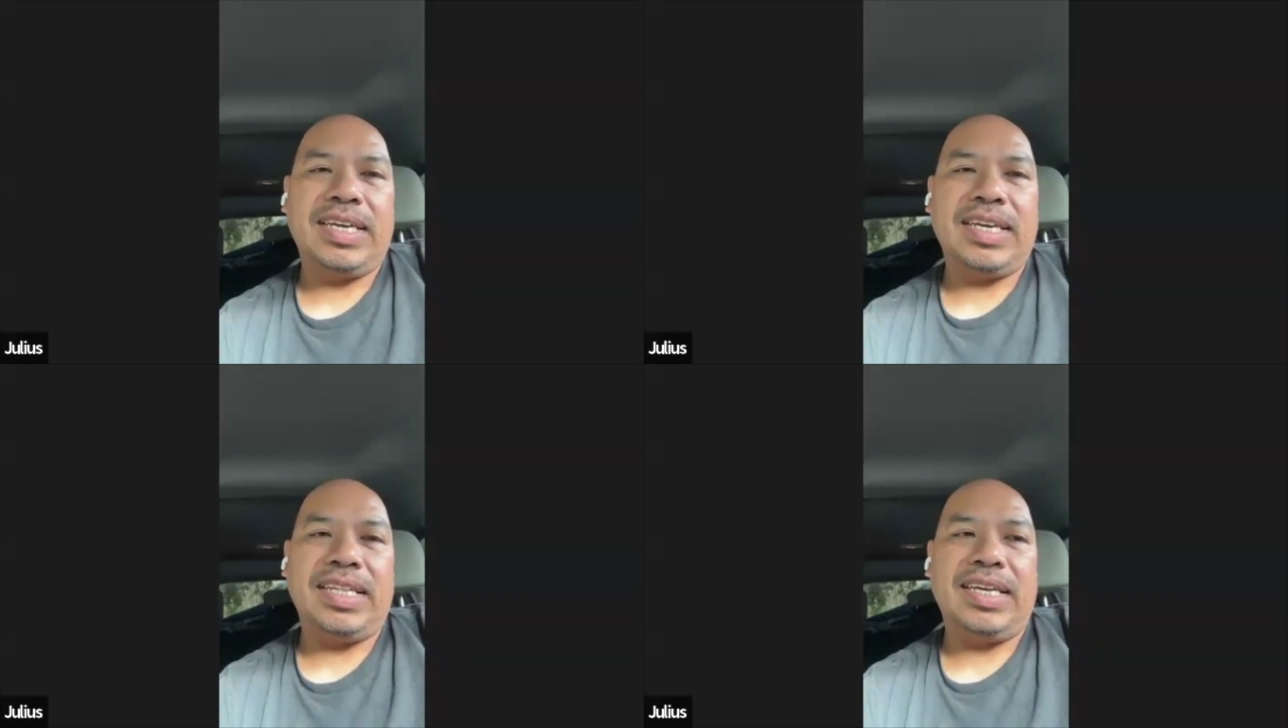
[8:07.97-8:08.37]

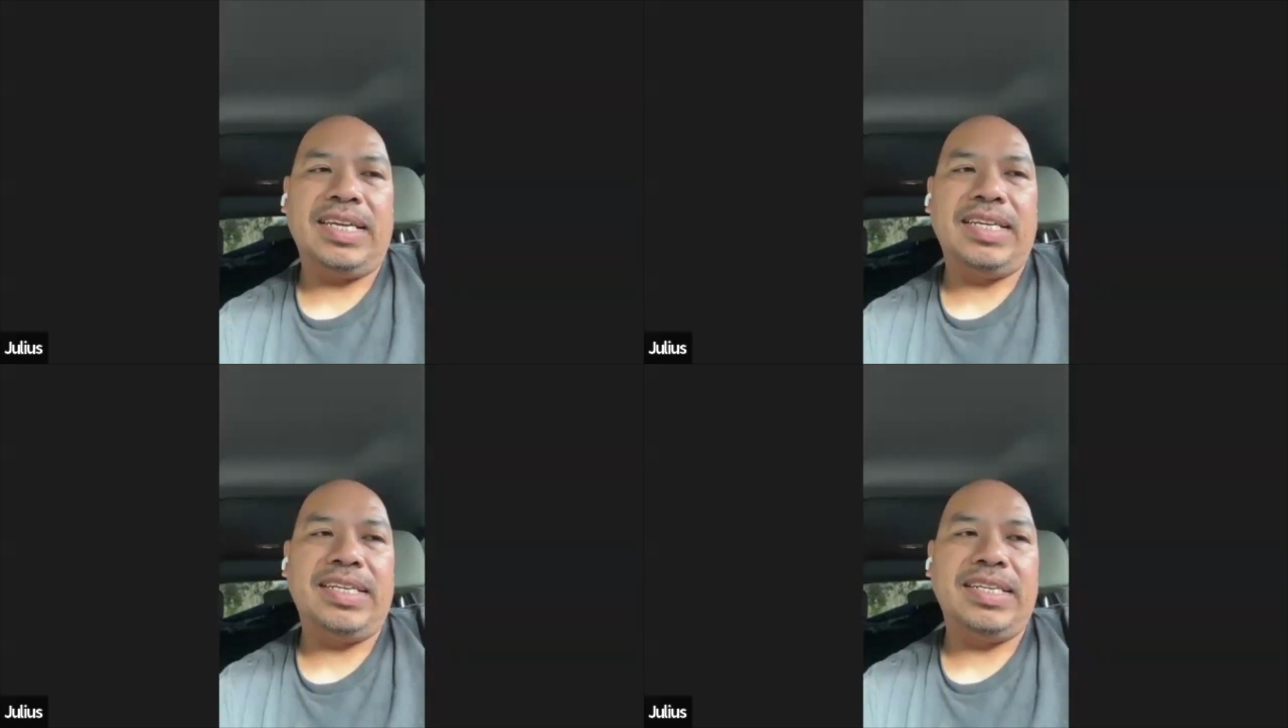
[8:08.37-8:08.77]
and
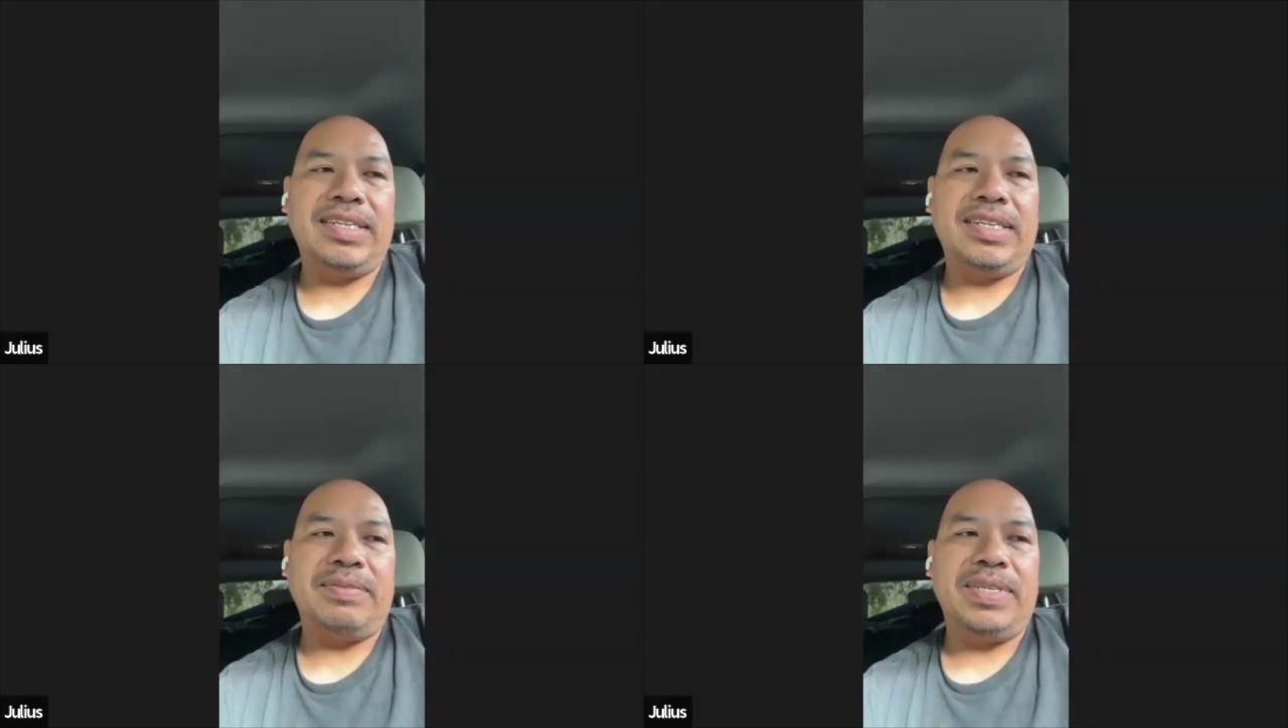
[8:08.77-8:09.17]
then
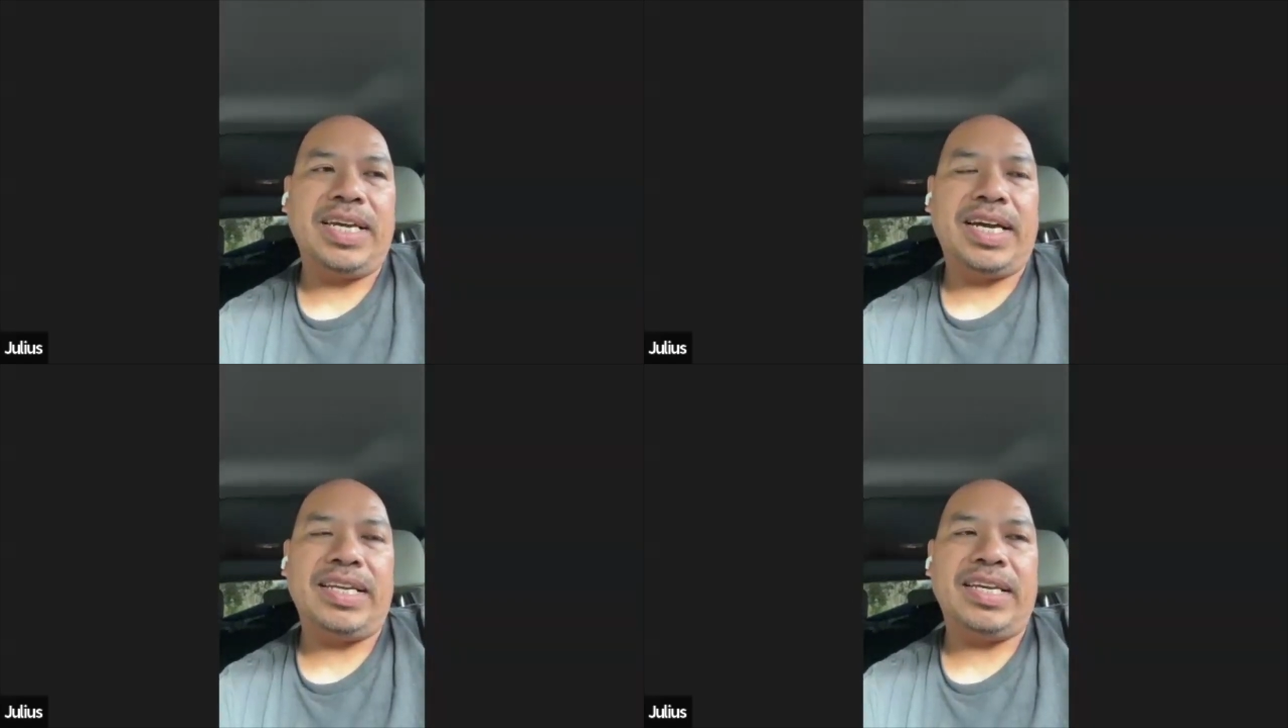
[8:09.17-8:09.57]
we
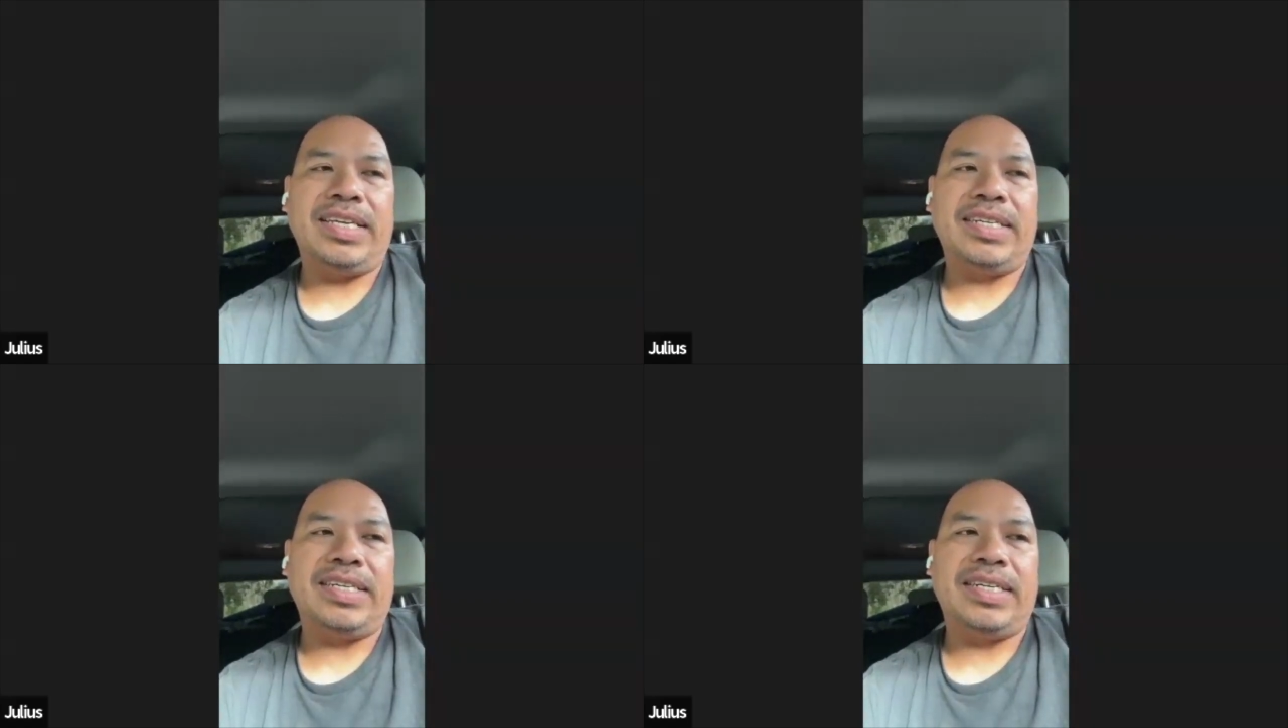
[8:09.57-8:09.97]
had
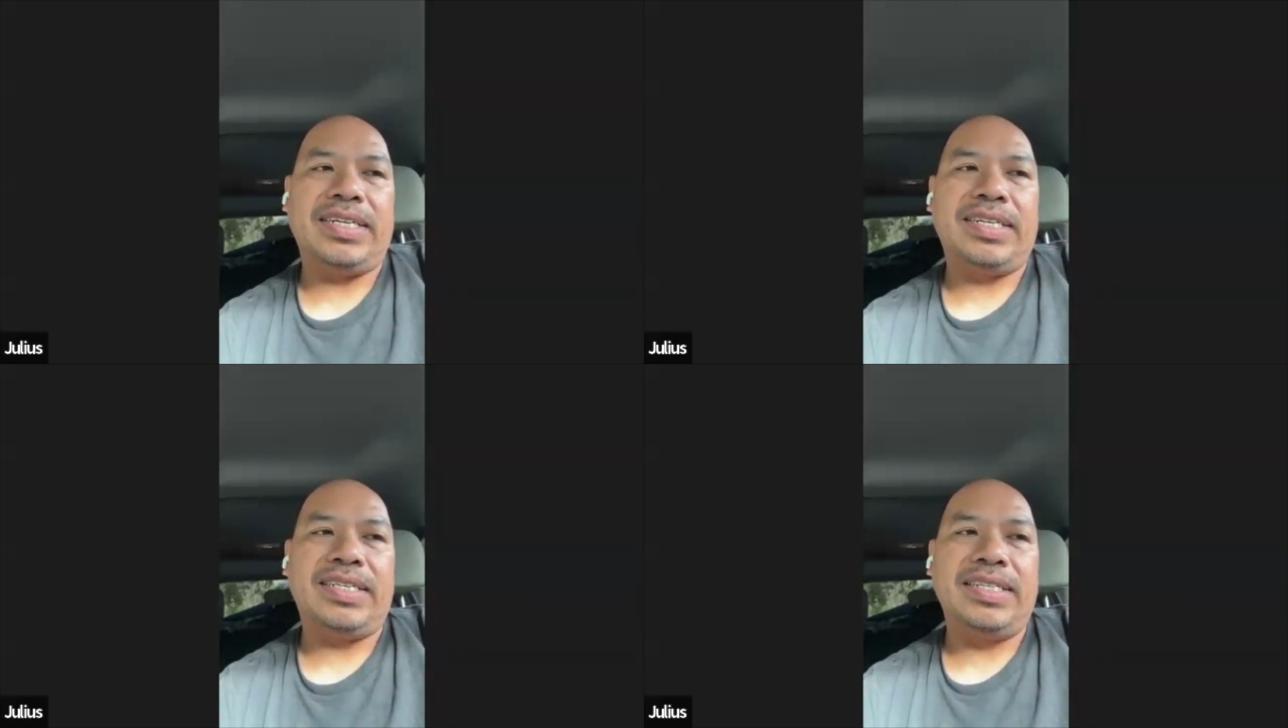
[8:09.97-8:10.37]

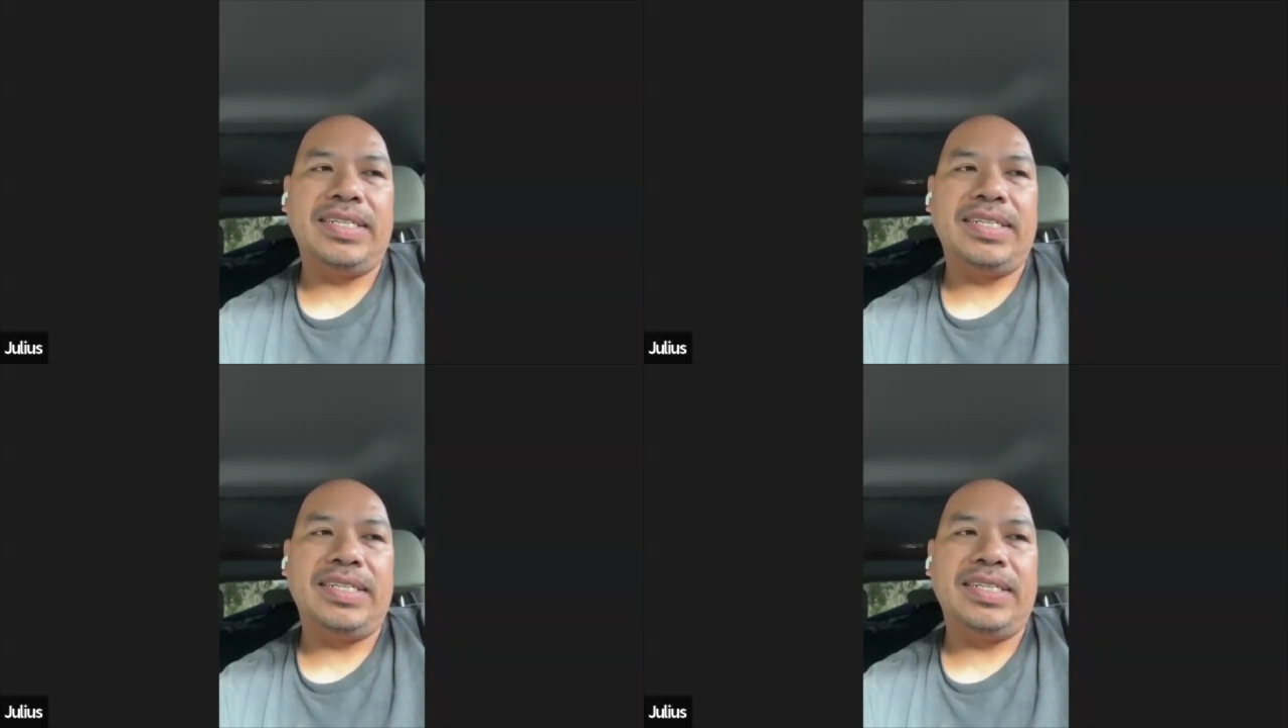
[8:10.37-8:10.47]
a